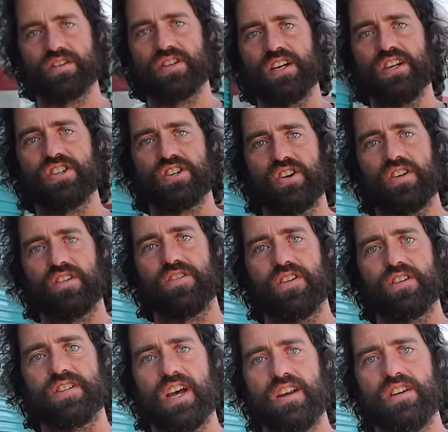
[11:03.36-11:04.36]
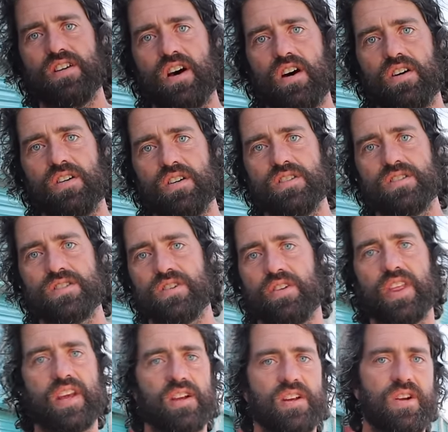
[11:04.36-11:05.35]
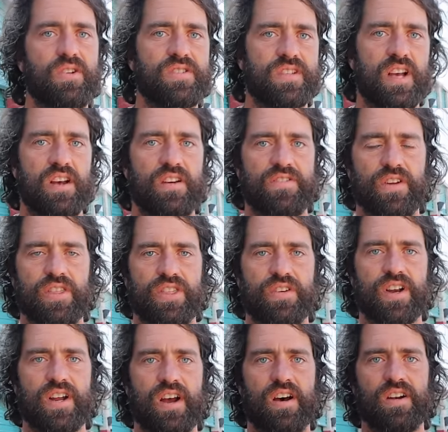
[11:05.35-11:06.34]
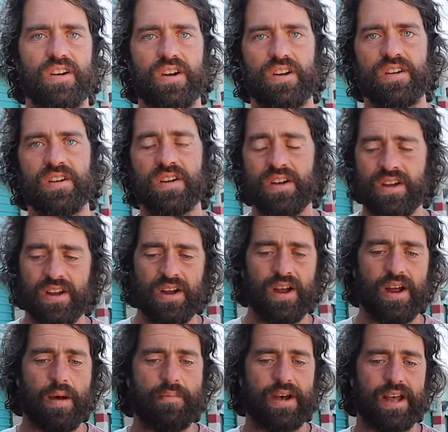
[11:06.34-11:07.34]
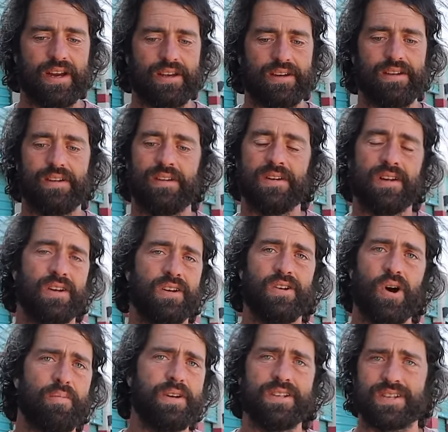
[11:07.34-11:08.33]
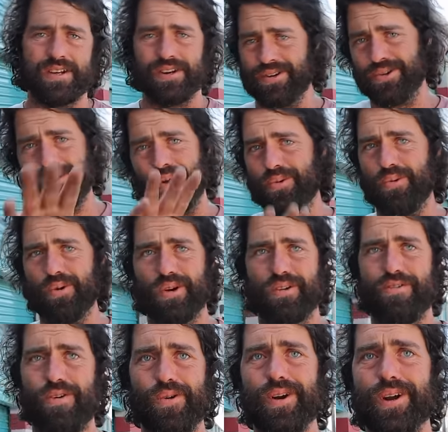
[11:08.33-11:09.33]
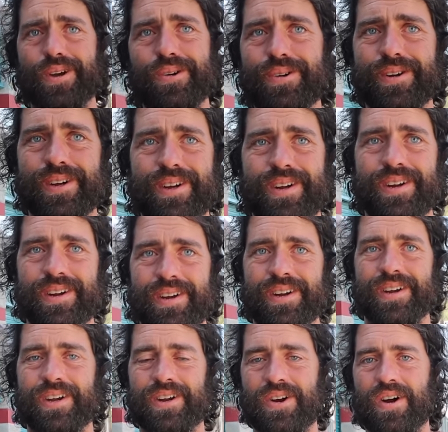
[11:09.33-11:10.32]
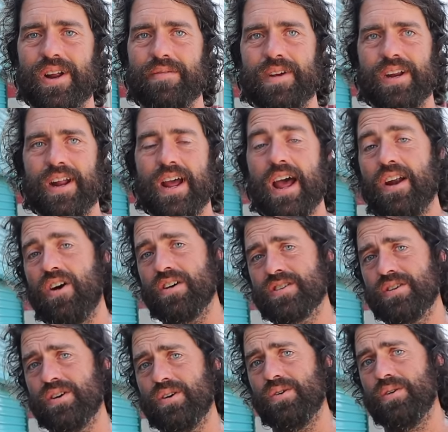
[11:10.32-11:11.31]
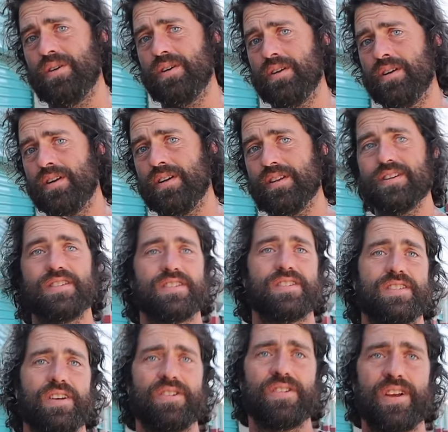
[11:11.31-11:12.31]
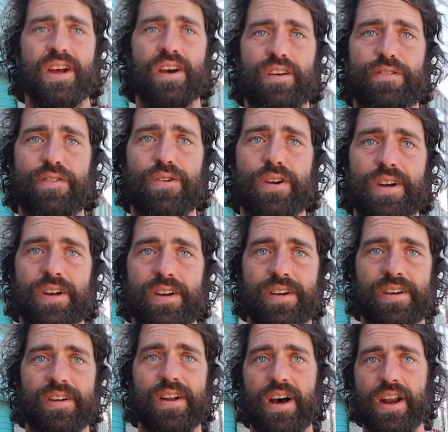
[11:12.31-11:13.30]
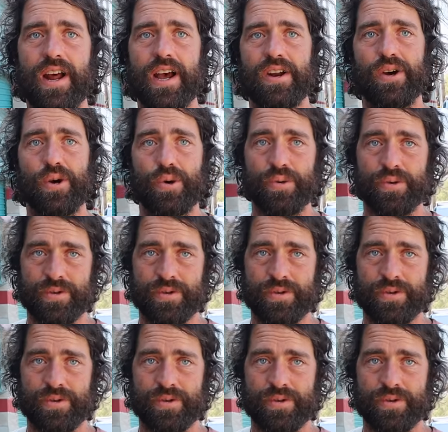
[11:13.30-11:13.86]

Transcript: t-shirt for ten dollars so they can go sell it for three hundred dollars. I'm like, dude, nobody's going to do all the work for you. Yeah, yeah, yeah. You know what I mean? And also, this is Southern California, yeah. not Idaho.